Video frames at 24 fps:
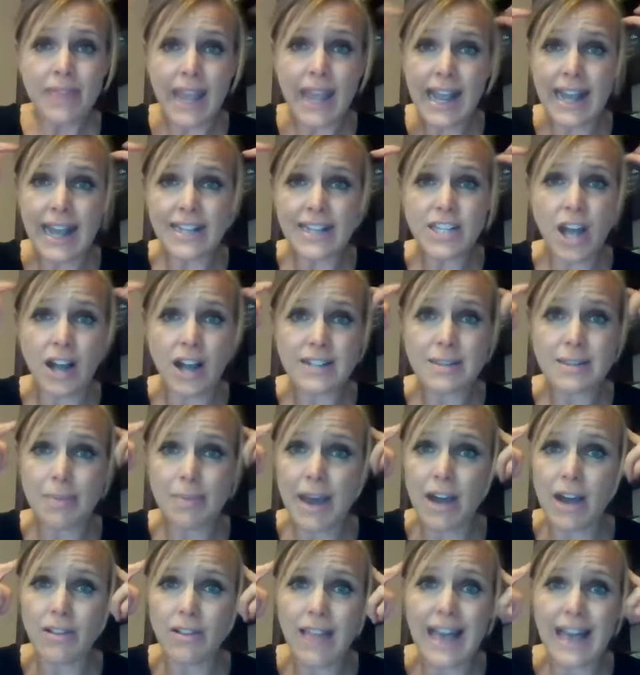like I talked
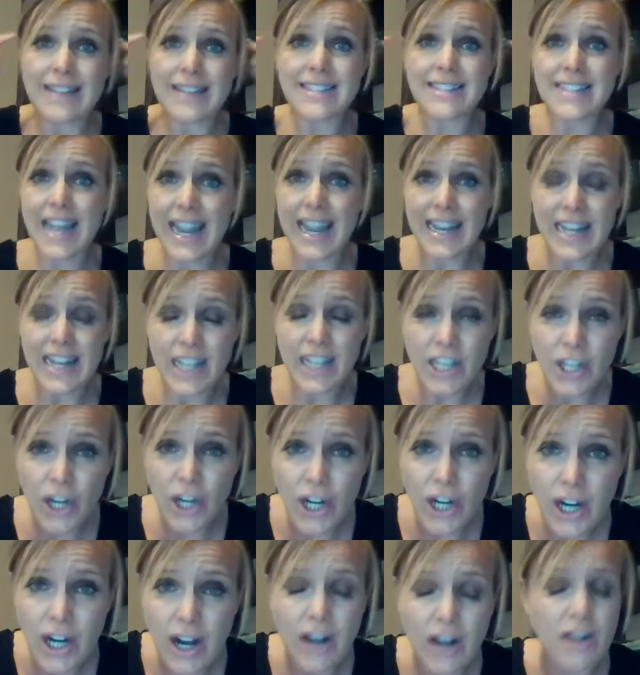about last night,
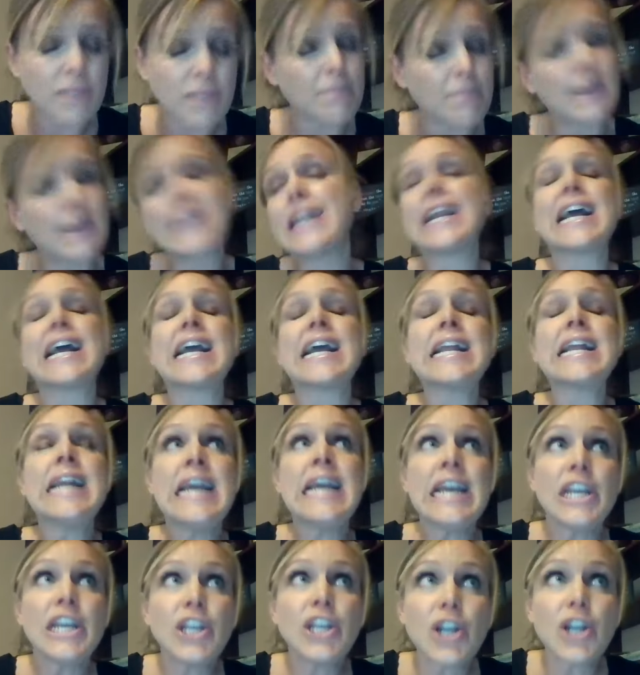Monday night,
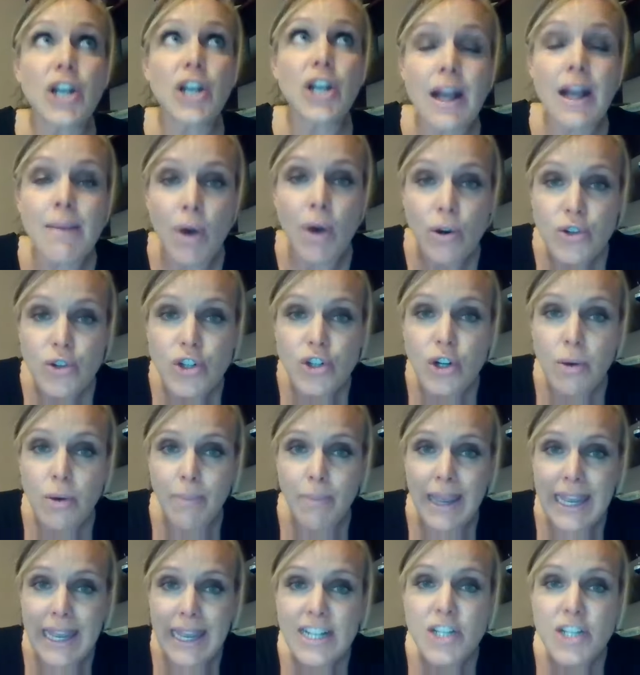your emotional
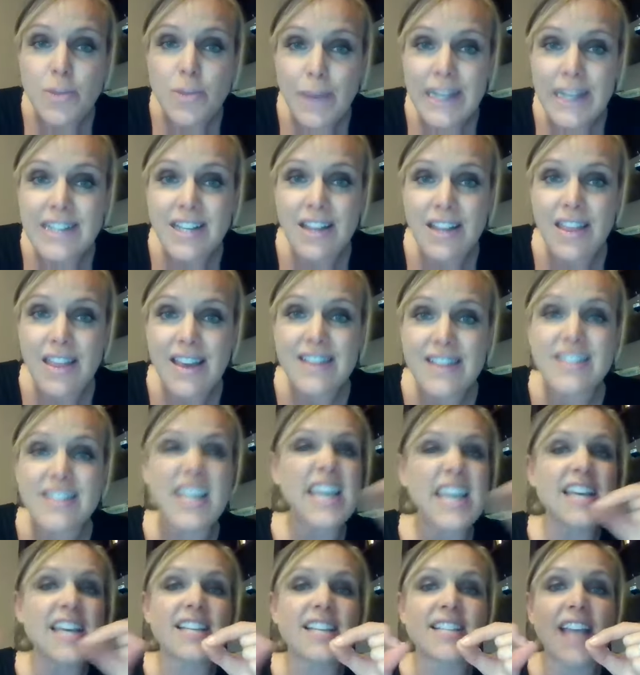management to this
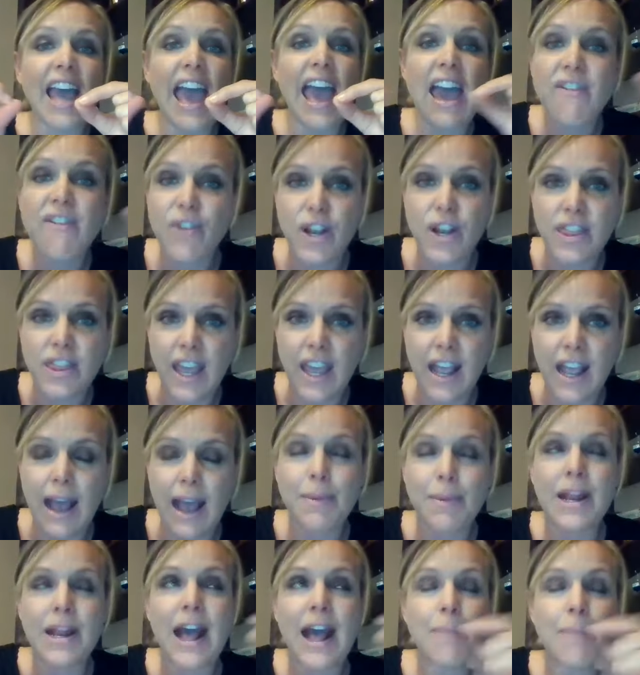is everything.
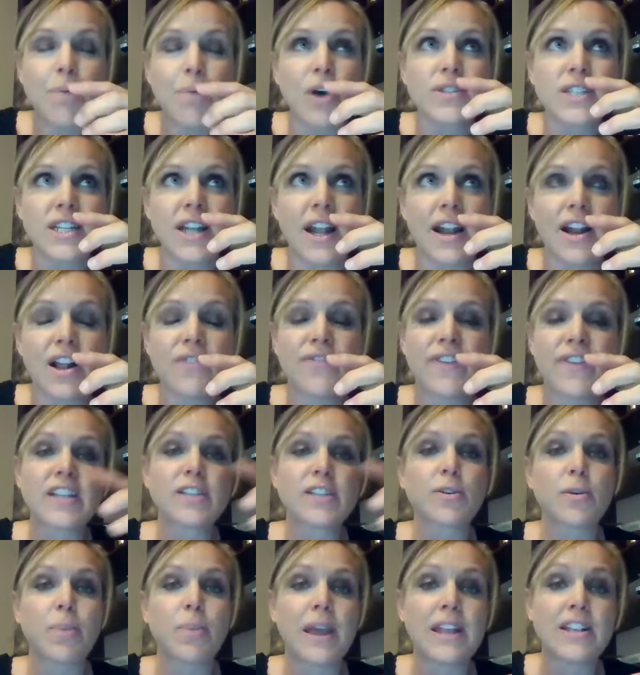I mean, I posted on our
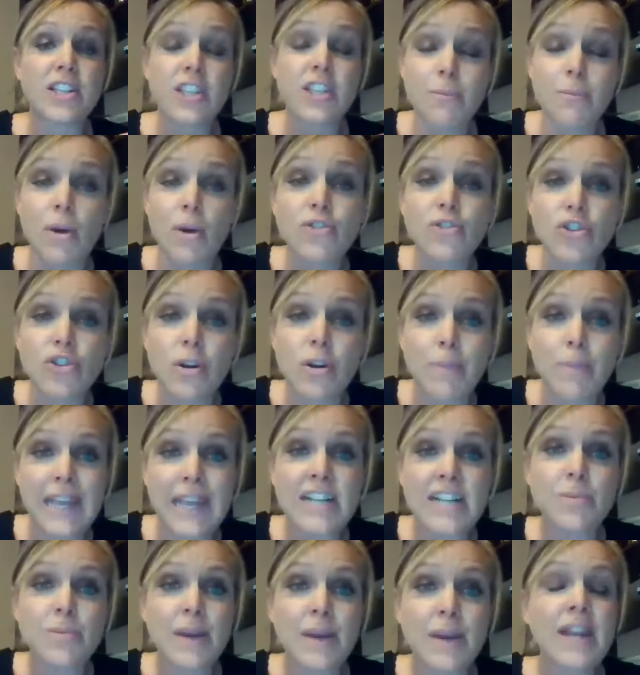Facebook page the emotional
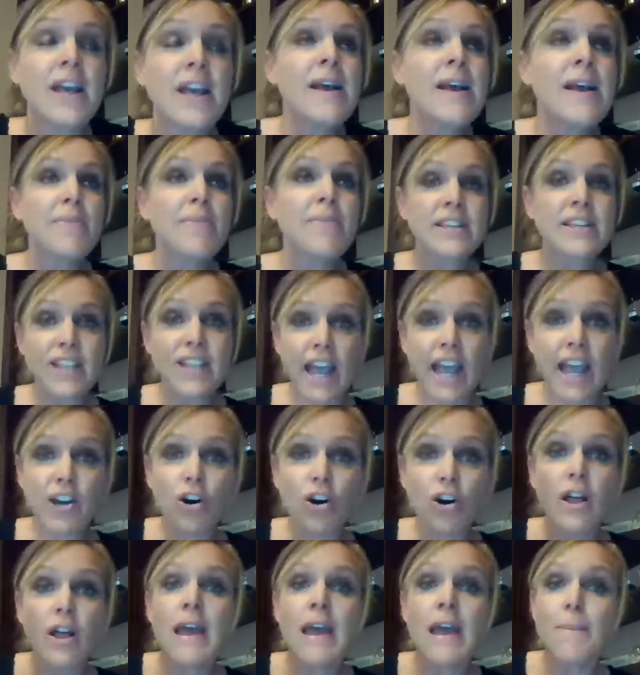management
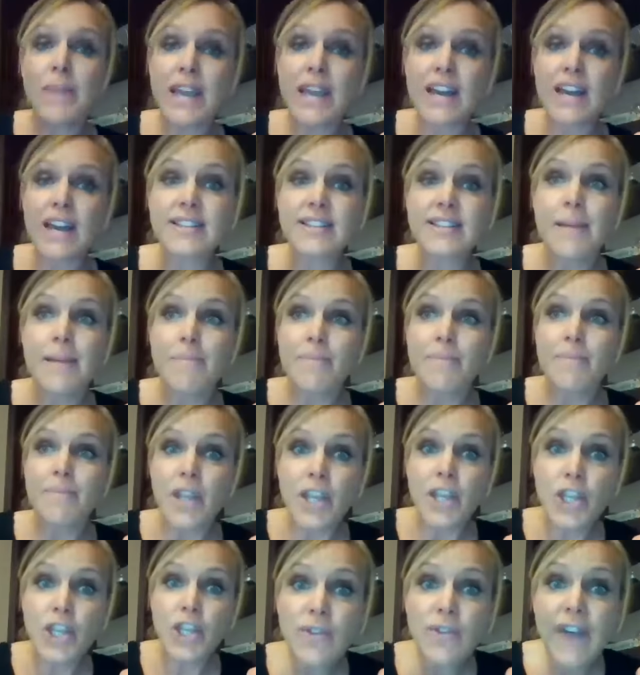cycle, because
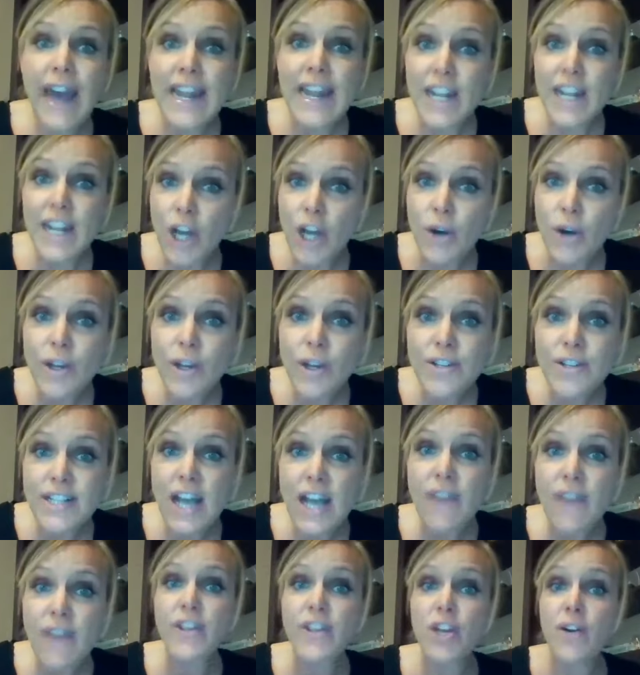You've got to know
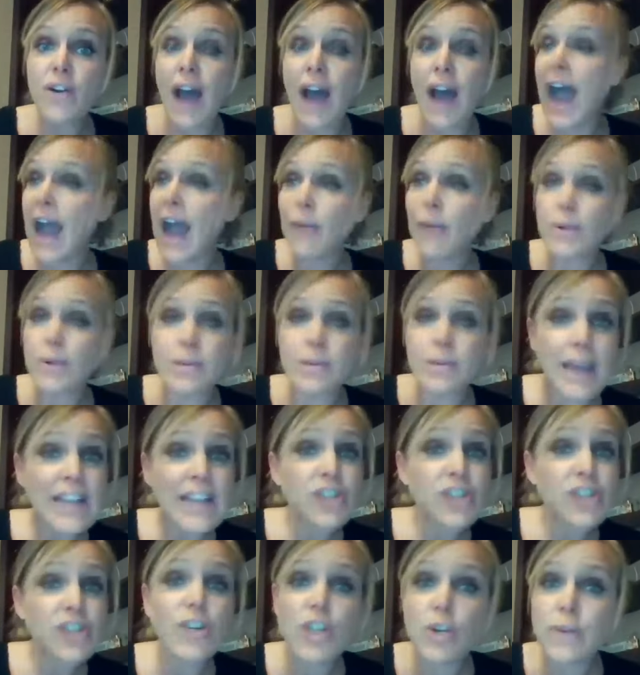yourself. I would make
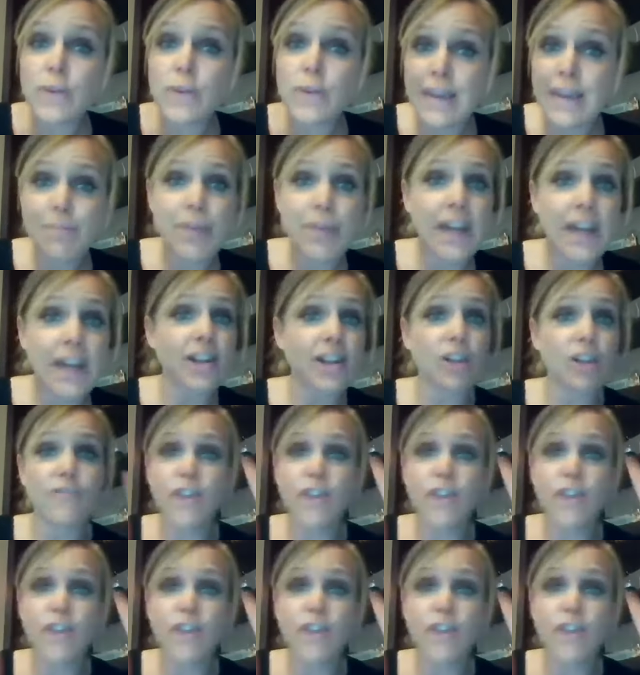sure you keep that